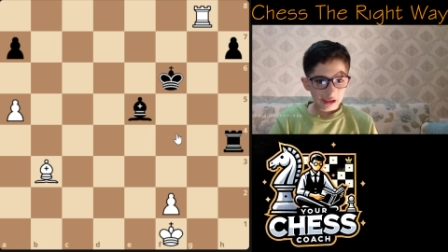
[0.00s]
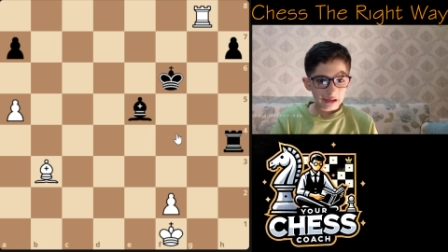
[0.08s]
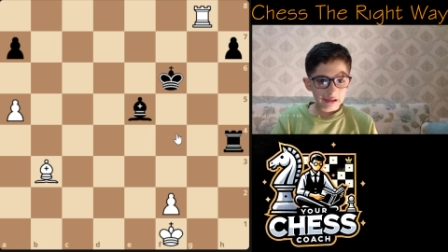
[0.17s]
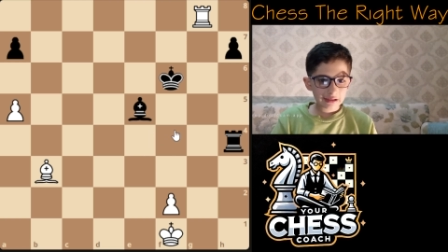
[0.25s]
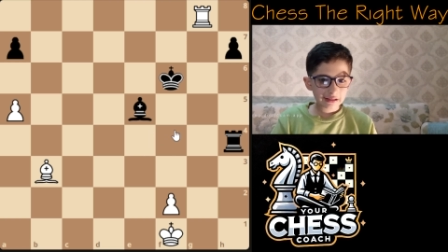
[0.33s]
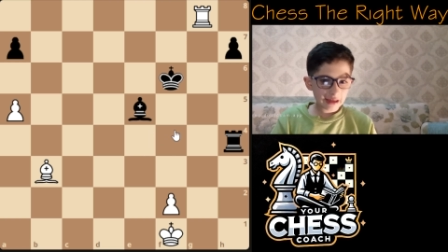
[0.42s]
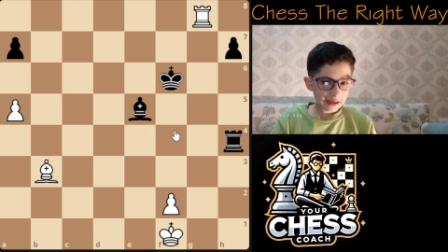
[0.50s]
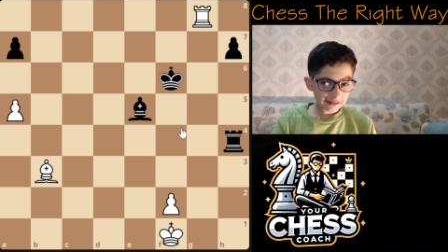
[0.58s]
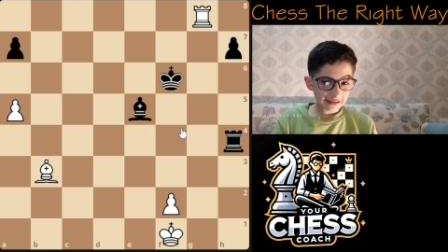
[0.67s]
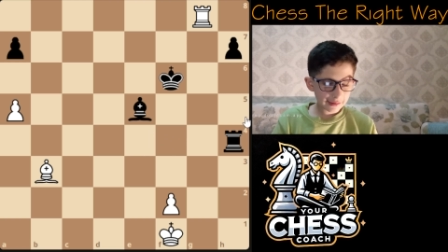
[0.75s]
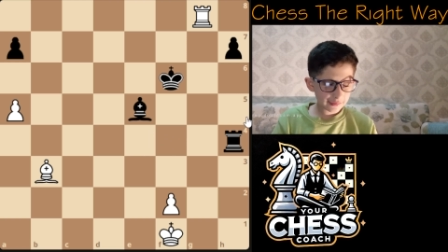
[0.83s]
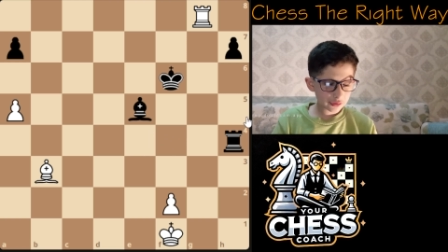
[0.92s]
in
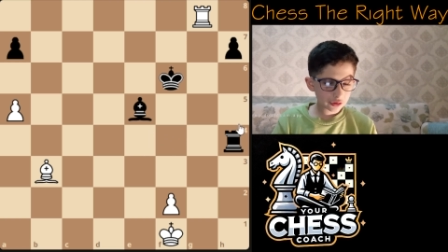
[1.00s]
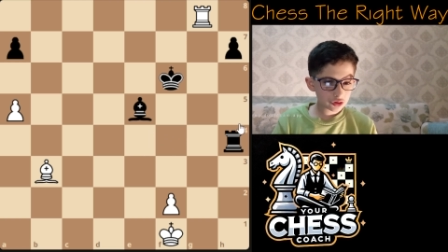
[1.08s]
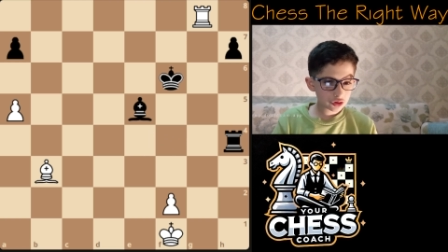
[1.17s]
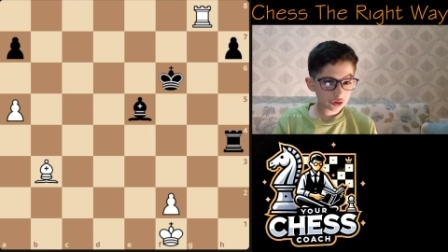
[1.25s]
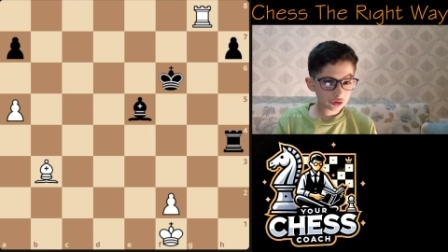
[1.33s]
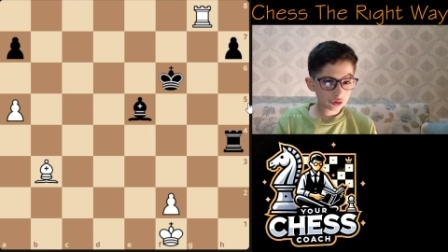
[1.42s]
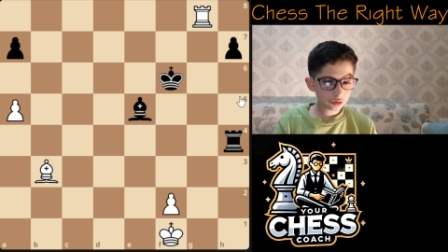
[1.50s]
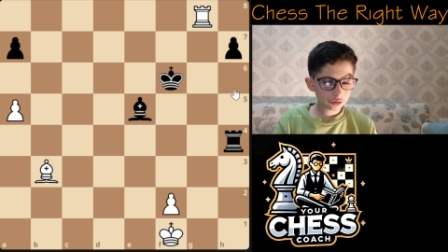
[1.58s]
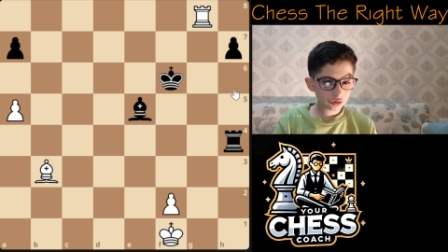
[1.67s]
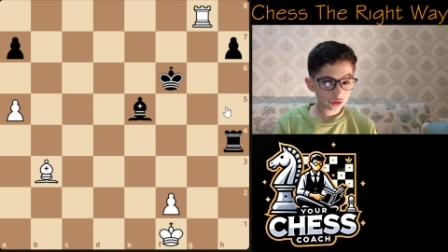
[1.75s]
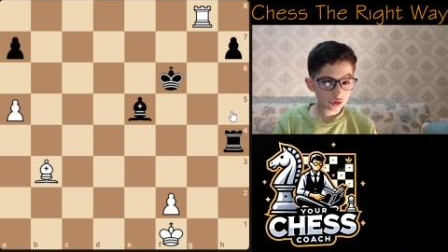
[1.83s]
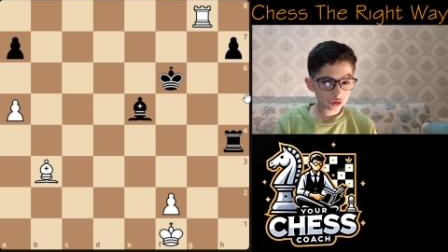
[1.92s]
endgames, what you should do is
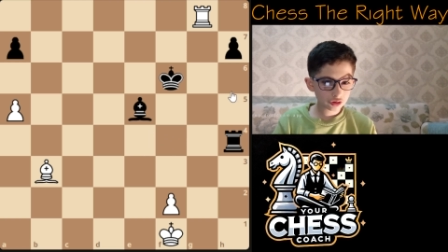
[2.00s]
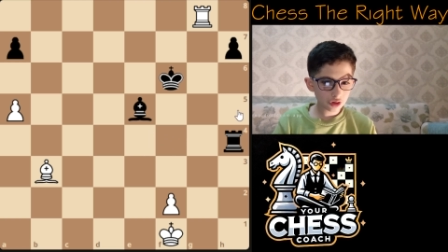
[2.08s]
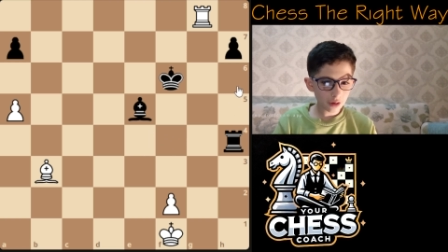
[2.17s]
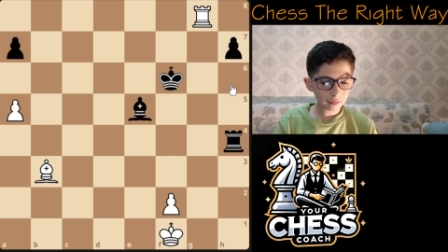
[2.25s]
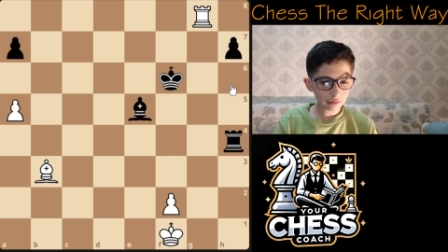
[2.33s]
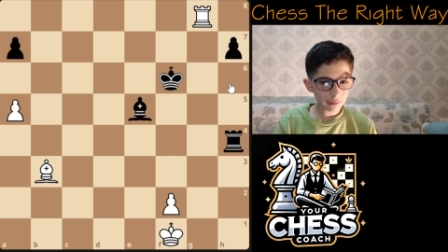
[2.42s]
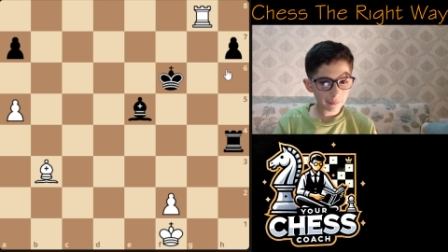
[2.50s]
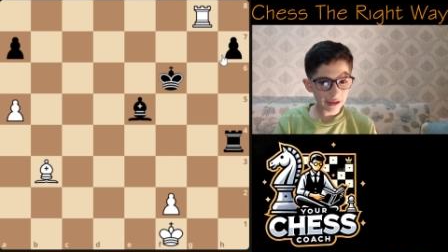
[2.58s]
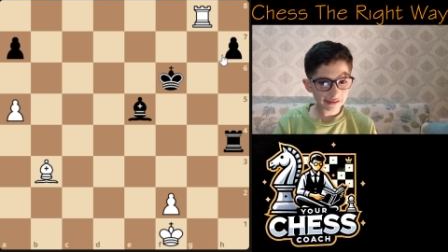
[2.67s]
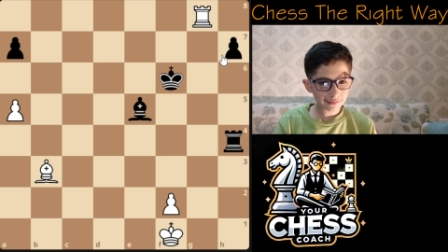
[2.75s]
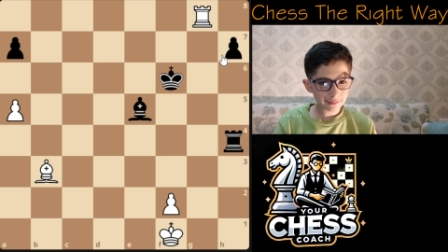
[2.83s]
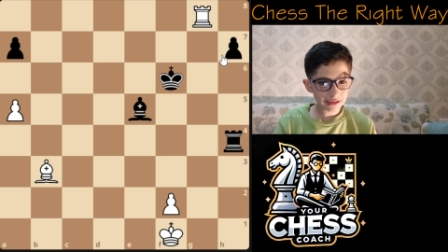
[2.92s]
you should gobble up
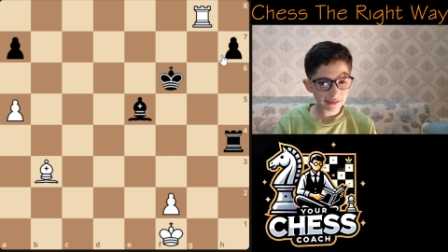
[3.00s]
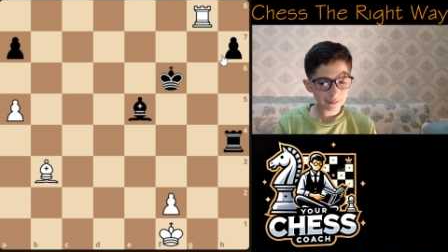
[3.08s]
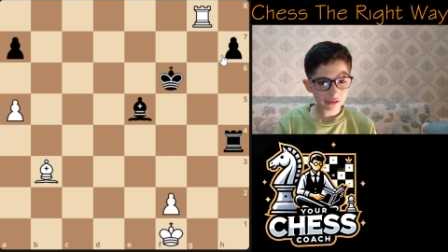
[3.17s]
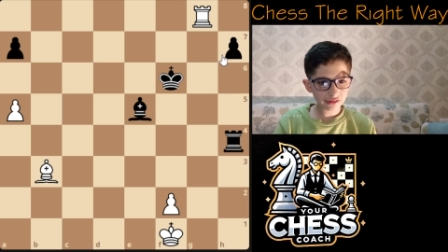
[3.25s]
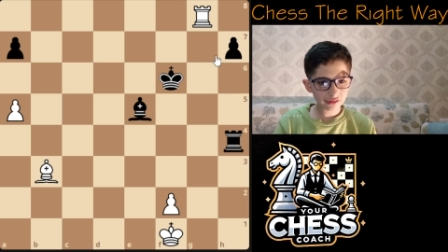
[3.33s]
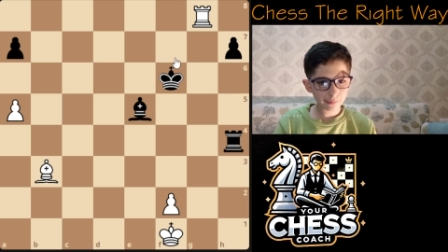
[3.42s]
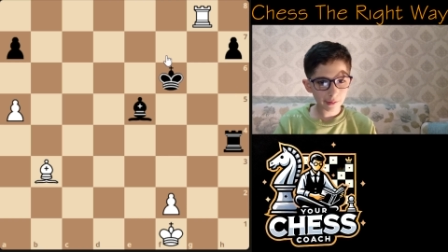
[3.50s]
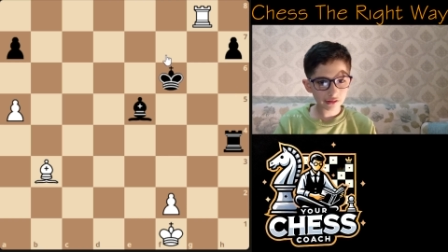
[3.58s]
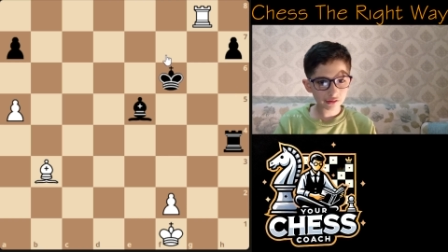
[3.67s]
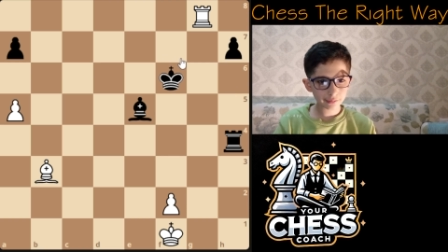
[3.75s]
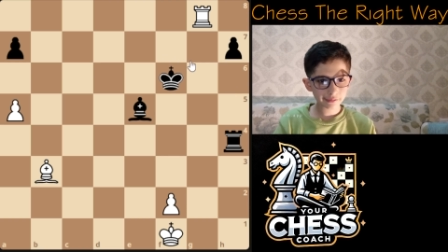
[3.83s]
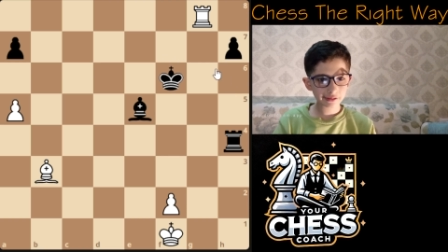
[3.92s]
as many pawns as
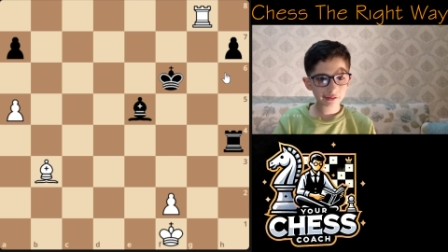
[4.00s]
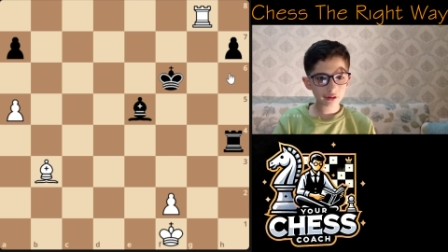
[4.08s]
possible,